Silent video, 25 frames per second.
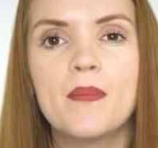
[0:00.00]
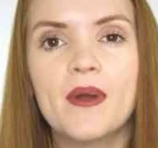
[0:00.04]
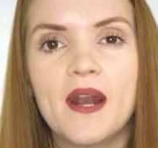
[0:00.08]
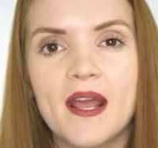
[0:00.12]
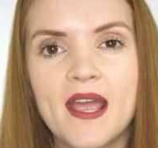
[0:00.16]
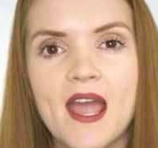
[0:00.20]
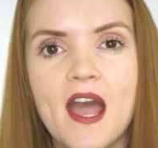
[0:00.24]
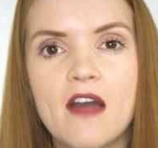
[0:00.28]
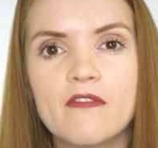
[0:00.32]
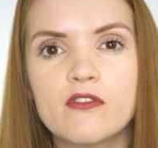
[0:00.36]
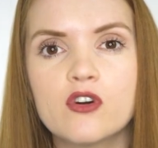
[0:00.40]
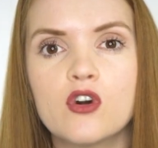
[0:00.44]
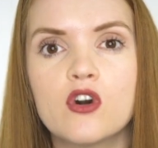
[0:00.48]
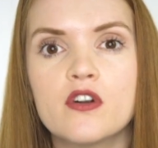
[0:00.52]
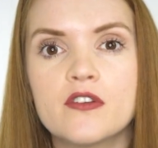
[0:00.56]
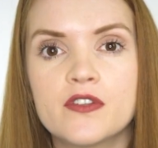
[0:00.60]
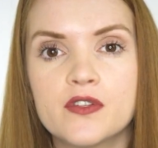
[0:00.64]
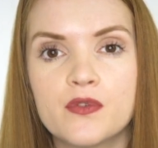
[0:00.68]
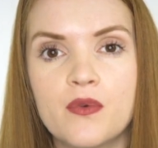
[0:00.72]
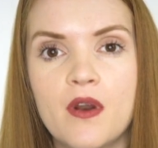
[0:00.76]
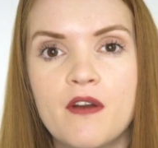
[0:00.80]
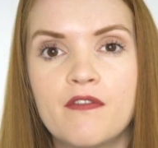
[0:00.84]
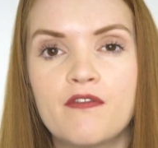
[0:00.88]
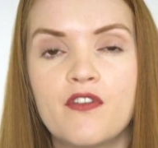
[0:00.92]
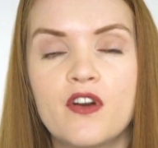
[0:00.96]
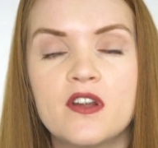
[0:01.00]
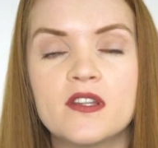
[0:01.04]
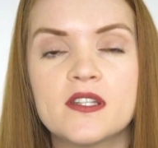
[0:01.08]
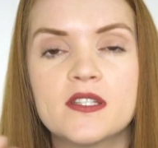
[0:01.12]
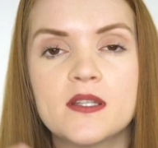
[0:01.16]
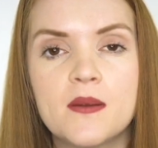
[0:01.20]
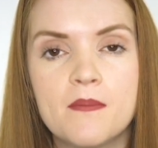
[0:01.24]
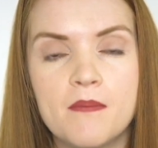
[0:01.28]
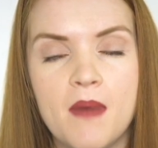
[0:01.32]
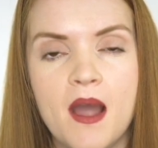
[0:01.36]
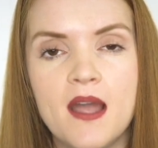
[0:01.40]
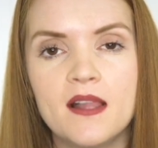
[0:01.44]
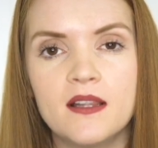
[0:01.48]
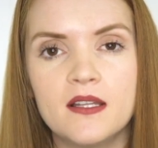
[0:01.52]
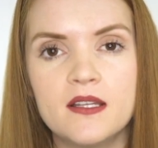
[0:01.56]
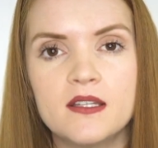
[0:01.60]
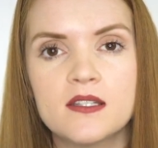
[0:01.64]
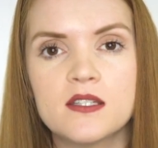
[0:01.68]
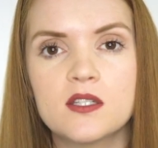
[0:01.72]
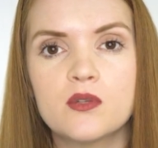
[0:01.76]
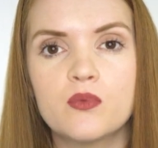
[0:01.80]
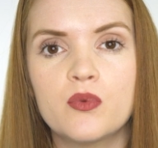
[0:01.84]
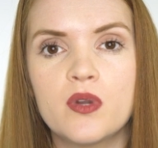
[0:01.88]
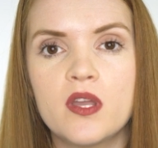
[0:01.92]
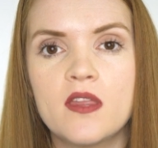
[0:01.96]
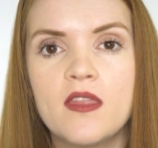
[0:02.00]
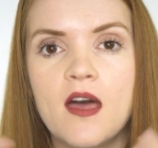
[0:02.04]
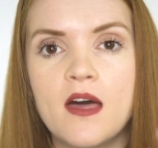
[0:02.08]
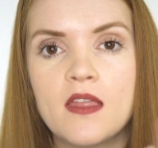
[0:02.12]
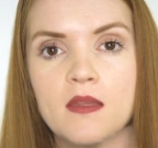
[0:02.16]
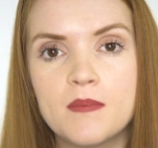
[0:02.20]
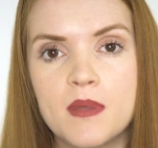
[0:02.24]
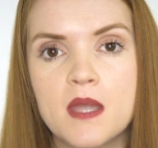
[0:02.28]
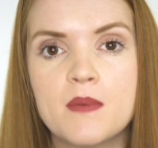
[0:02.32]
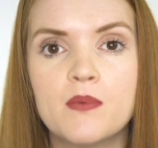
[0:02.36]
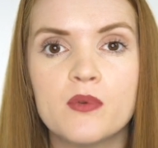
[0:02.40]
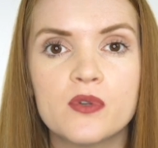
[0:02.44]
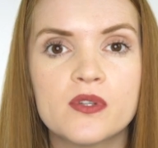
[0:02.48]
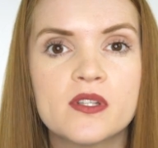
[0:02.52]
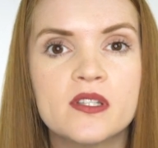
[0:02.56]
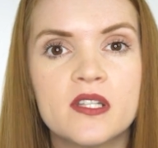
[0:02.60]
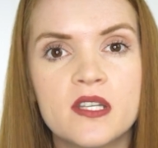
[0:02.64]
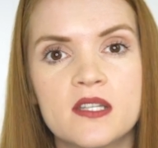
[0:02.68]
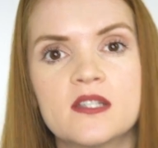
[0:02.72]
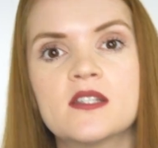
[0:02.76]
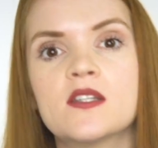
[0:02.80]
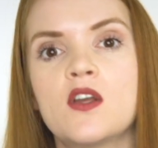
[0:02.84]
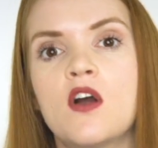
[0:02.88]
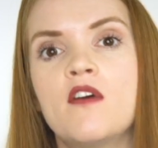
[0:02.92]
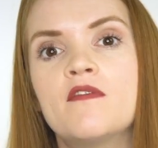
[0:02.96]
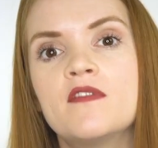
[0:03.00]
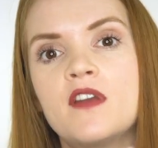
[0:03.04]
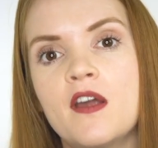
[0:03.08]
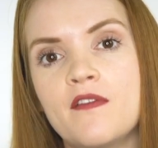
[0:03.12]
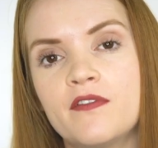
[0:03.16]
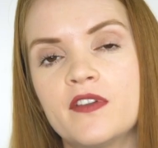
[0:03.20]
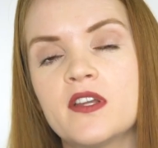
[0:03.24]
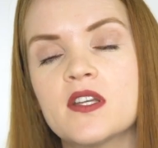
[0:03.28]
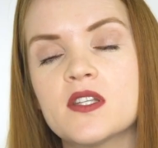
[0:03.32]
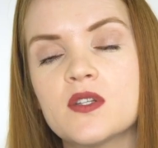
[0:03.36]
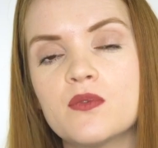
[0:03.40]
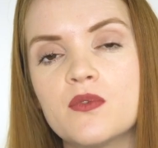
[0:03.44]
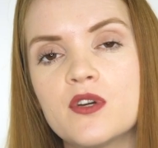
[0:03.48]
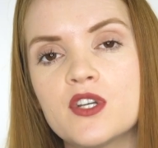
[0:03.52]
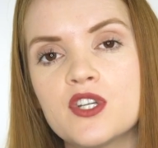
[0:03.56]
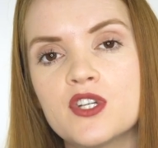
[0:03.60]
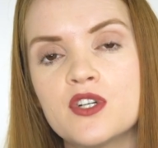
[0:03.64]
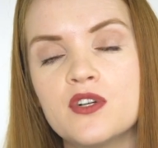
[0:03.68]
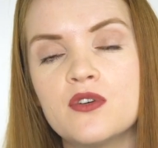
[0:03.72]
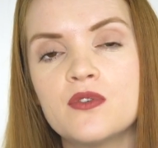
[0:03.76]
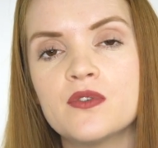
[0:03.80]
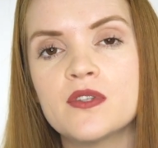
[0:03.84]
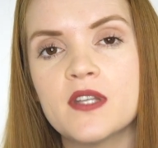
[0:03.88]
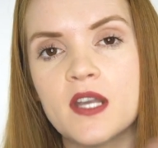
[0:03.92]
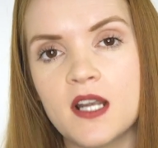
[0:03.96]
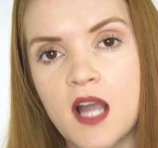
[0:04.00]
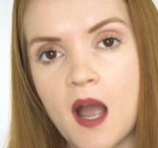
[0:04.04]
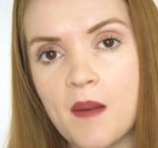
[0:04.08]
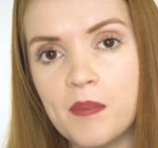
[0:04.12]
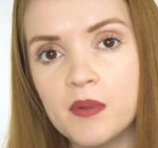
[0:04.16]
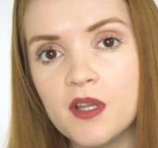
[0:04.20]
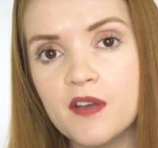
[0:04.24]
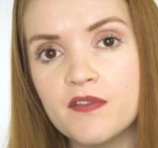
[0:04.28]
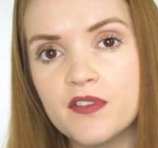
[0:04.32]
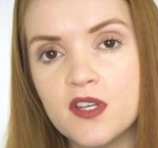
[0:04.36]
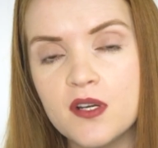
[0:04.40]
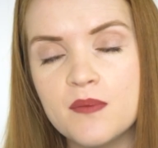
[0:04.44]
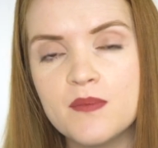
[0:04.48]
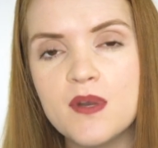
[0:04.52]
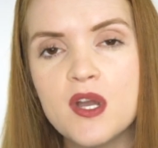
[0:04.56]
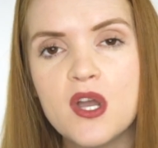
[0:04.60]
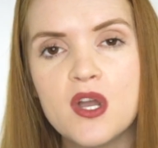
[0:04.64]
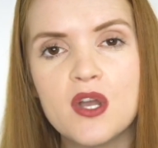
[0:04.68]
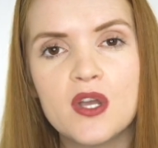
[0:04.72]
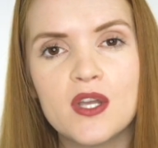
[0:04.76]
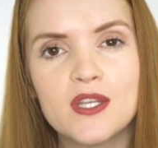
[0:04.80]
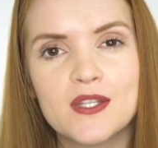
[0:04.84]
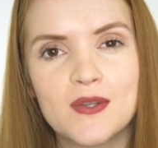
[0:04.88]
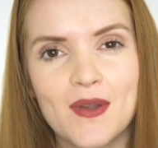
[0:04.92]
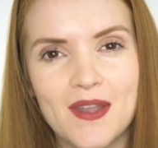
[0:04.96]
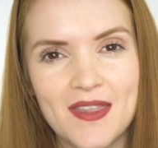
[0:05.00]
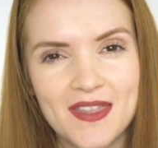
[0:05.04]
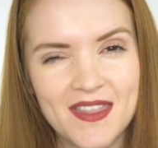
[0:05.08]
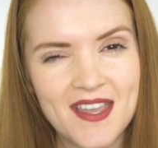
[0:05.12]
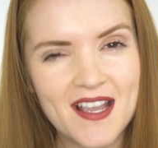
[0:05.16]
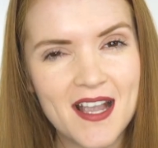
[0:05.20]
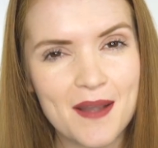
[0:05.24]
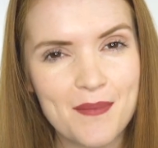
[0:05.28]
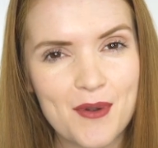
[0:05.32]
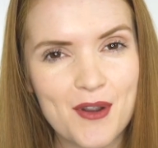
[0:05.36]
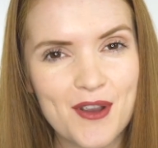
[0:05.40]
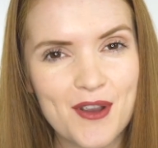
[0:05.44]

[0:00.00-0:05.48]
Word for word: But I have cross-referenced my list with other people's lists of Netflix originals, a couple of them, so I think I'm